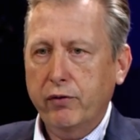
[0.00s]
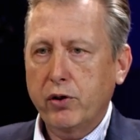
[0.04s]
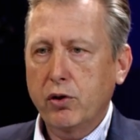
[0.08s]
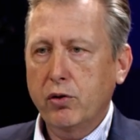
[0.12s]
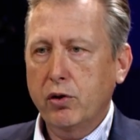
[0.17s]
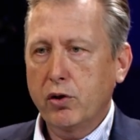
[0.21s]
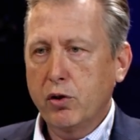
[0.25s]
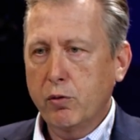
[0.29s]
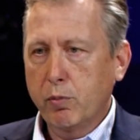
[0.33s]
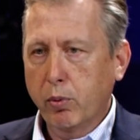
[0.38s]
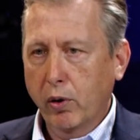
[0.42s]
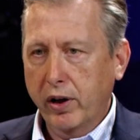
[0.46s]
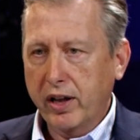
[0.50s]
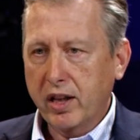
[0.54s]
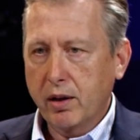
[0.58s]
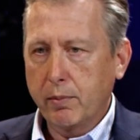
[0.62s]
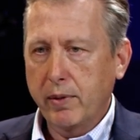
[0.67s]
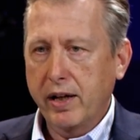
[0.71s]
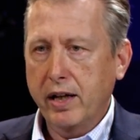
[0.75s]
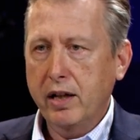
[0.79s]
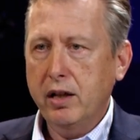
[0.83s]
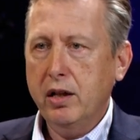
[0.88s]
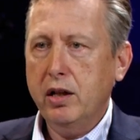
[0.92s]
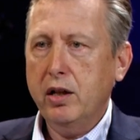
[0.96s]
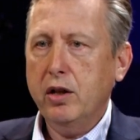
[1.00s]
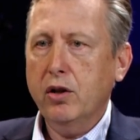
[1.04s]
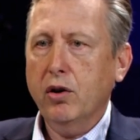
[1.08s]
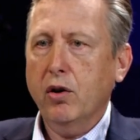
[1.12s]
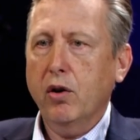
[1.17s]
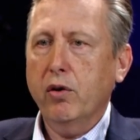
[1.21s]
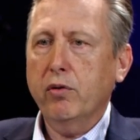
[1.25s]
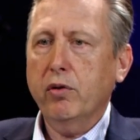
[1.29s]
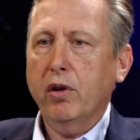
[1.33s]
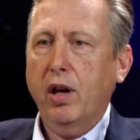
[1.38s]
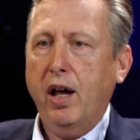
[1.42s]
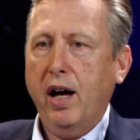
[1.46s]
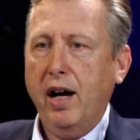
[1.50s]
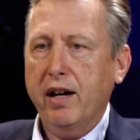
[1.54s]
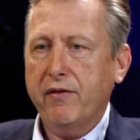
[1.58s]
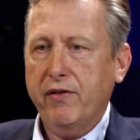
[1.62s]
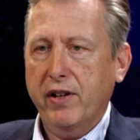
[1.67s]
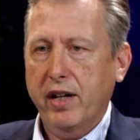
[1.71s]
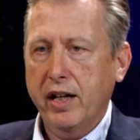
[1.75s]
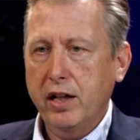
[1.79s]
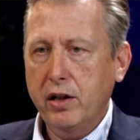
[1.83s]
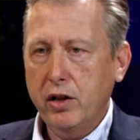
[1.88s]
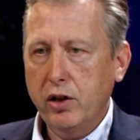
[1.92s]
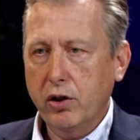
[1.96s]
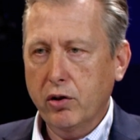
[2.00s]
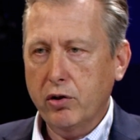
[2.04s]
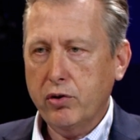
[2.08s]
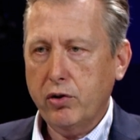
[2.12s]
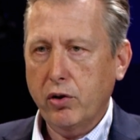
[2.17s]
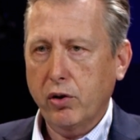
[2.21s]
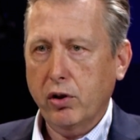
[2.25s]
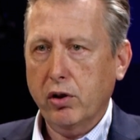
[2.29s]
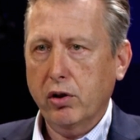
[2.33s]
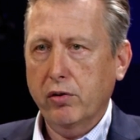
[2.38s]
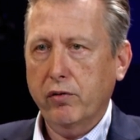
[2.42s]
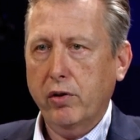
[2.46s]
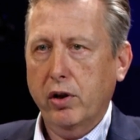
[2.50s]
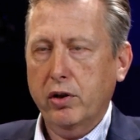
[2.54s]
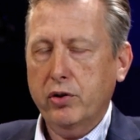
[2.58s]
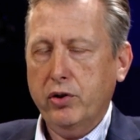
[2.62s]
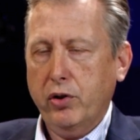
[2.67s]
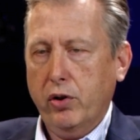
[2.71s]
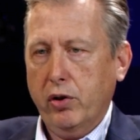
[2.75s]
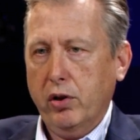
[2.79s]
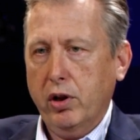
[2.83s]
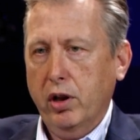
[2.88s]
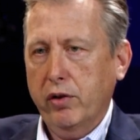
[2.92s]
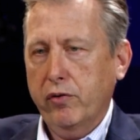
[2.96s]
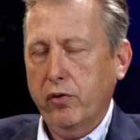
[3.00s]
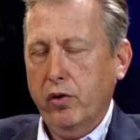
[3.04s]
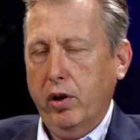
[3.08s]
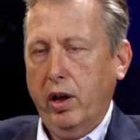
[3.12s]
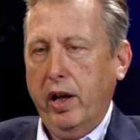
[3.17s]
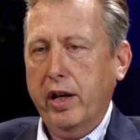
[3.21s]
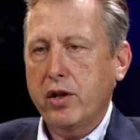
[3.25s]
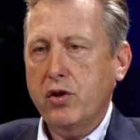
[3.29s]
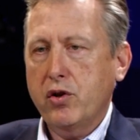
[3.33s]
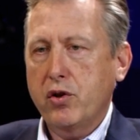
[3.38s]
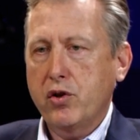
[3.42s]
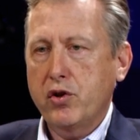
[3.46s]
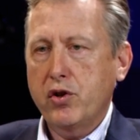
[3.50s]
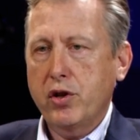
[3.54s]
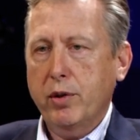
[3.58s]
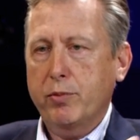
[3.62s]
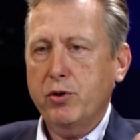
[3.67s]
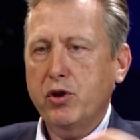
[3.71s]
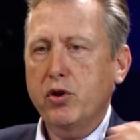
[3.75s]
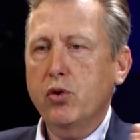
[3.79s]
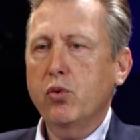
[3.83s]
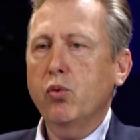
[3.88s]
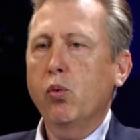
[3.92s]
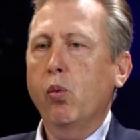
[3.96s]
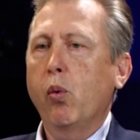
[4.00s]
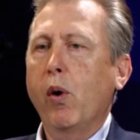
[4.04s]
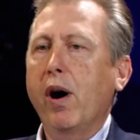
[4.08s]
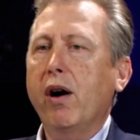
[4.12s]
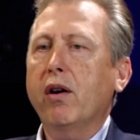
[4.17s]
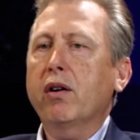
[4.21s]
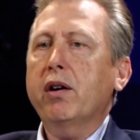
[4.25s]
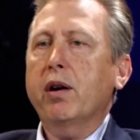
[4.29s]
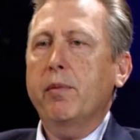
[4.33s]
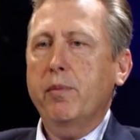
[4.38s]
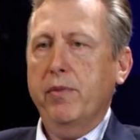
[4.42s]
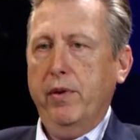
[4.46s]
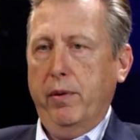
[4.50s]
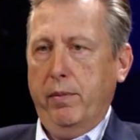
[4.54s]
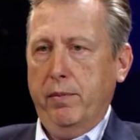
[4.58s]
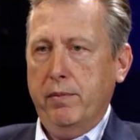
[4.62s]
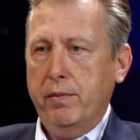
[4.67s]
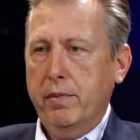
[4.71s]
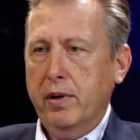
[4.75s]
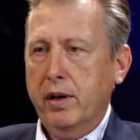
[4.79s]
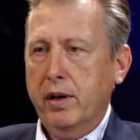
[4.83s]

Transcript: You bring them into your own life and into your circle of relationships. You welcome them,